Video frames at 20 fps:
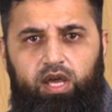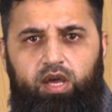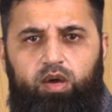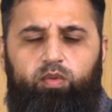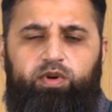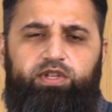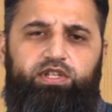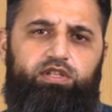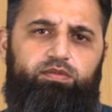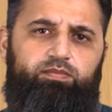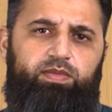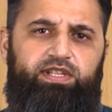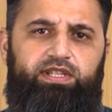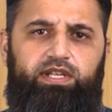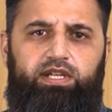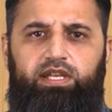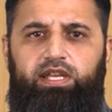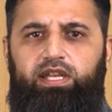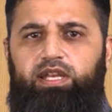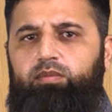which is
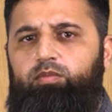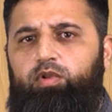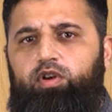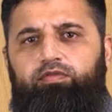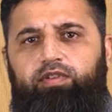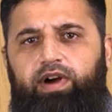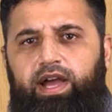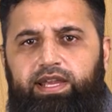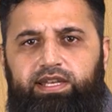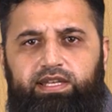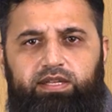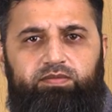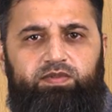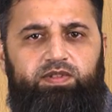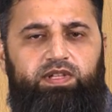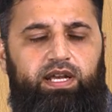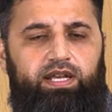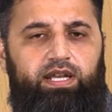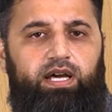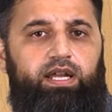basically a number of items
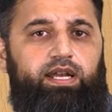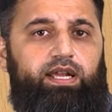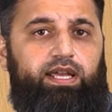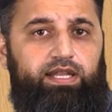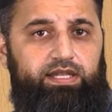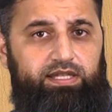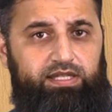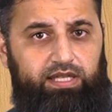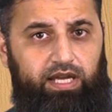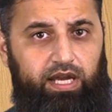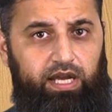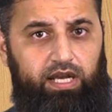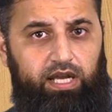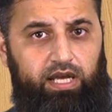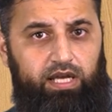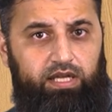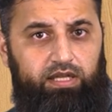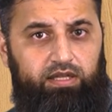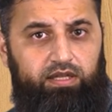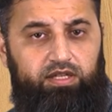that are inside
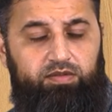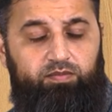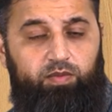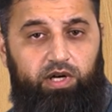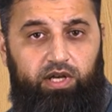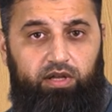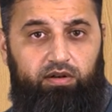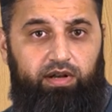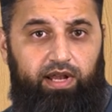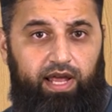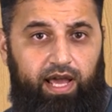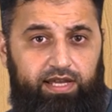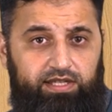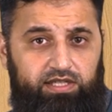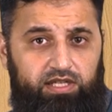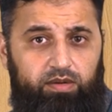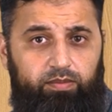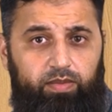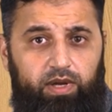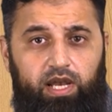this particular hash
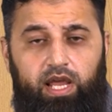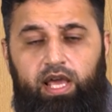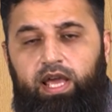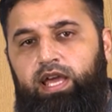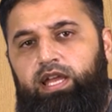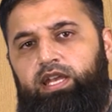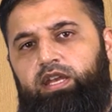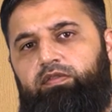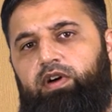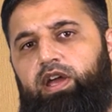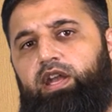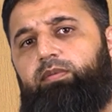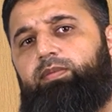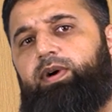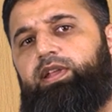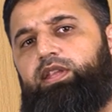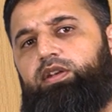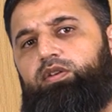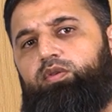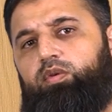table divided
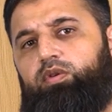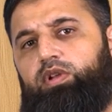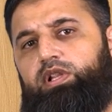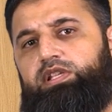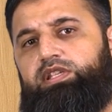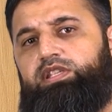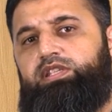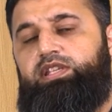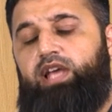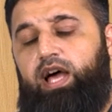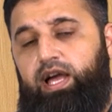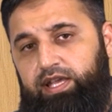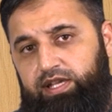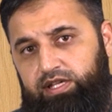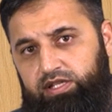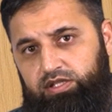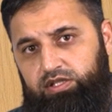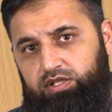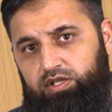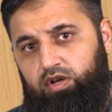by the total
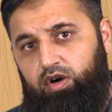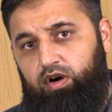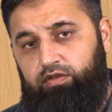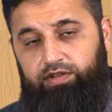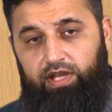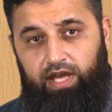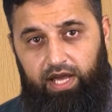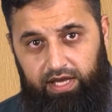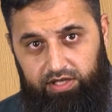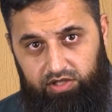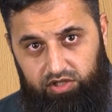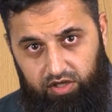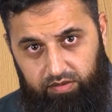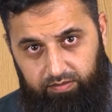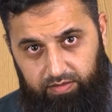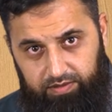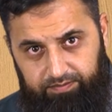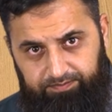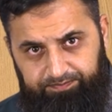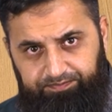size of the hash table.